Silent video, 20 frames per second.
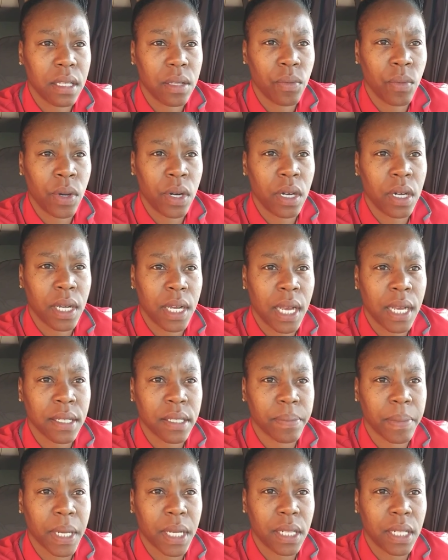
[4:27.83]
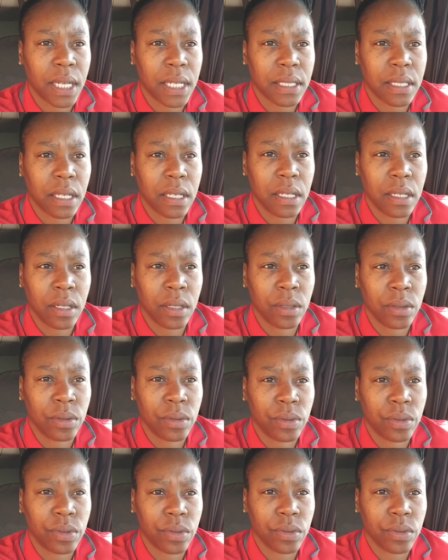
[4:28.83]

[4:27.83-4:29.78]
one of the guys in my class said he goes